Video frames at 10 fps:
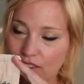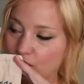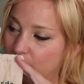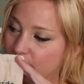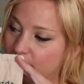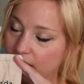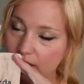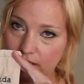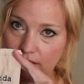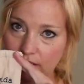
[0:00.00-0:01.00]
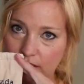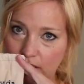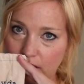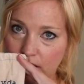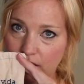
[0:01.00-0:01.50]
Everybody see it?
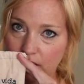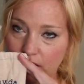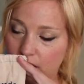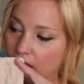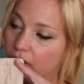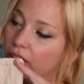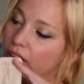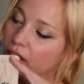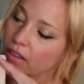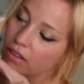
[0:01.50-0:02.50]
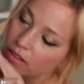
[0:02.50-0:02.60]
Okay.